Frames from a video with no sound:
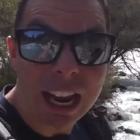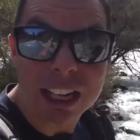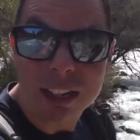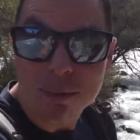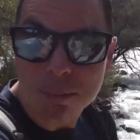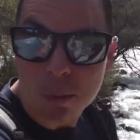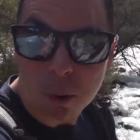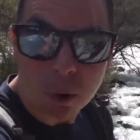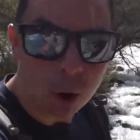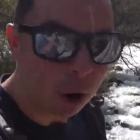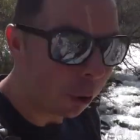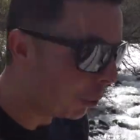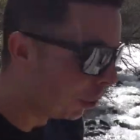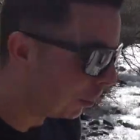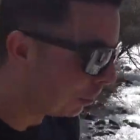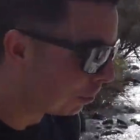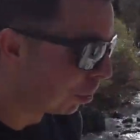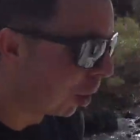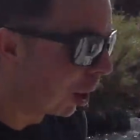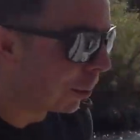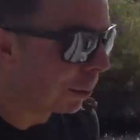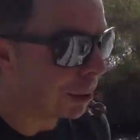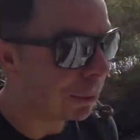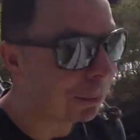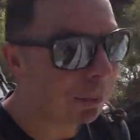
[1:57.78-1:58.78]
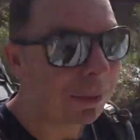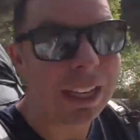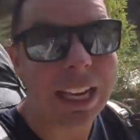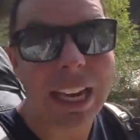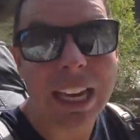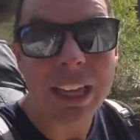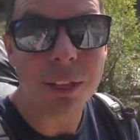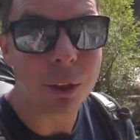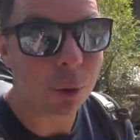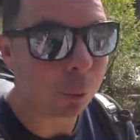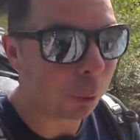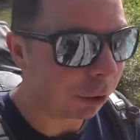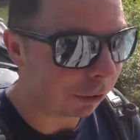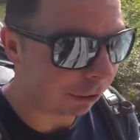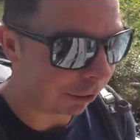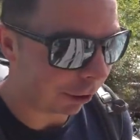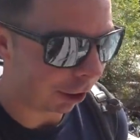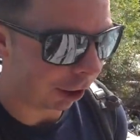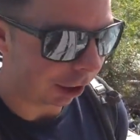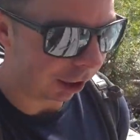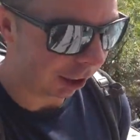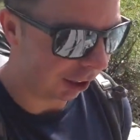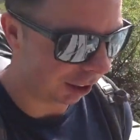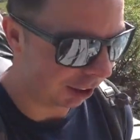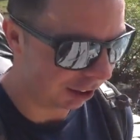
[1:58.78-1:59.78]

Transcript: anymore, we'd probably be in the river.